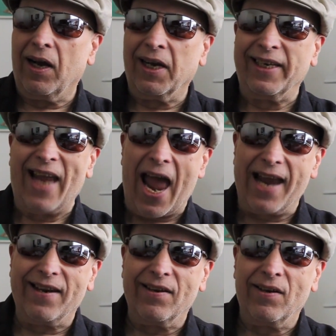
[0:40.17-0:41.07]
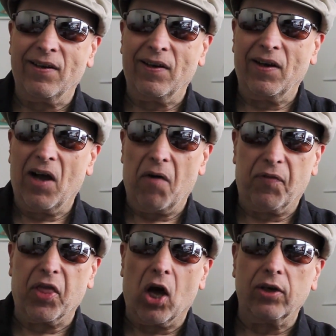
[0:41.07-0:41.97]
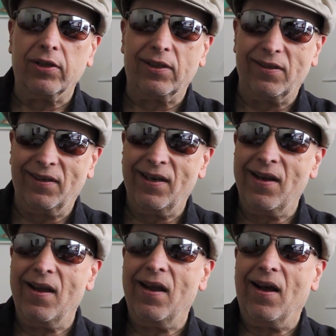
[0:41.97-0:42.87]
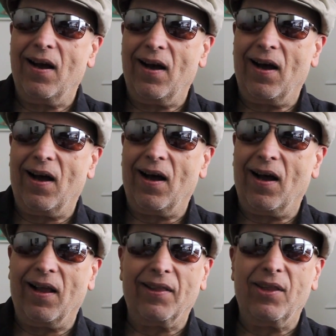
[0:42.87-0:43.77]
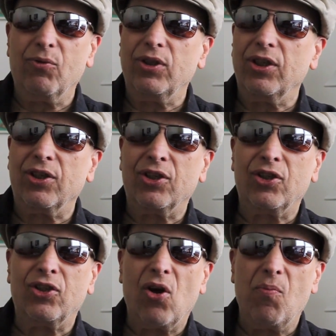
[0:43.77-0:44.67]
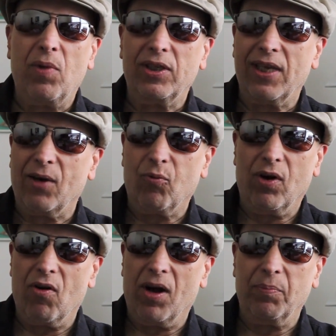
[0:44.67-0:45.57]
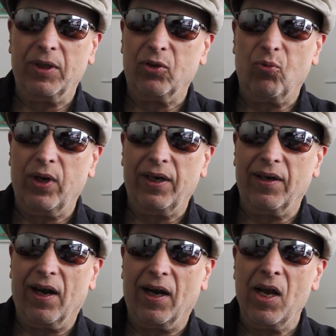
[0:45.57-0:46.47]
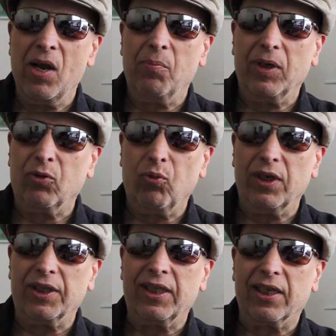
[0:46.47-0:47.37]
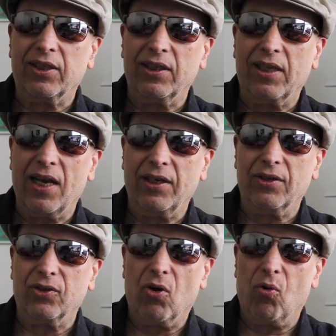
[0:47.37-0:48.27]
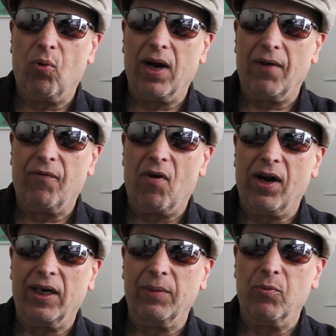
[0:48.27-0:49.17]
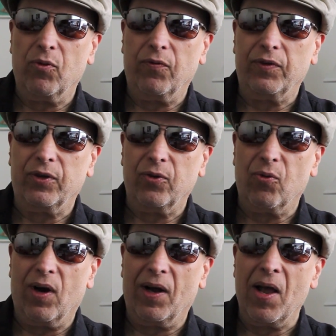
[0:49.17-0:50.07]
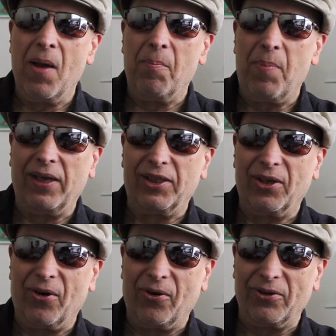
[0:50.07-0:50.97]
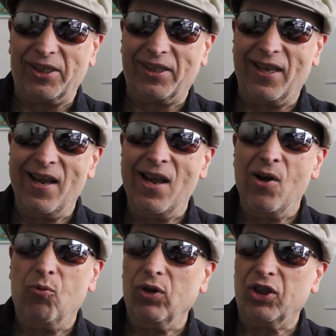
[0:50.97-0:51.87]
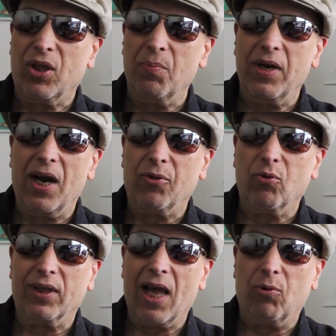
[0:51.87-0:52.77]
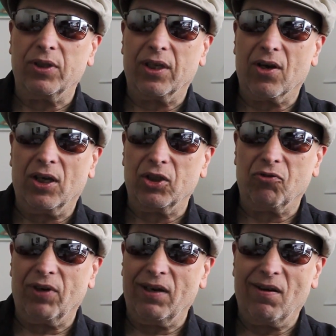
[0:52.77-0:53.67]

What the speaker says: gang of thugs. There was just so much that went on between 6 and 10 years old when I finally moved to Bensonhurst, which to me I thought that was the country.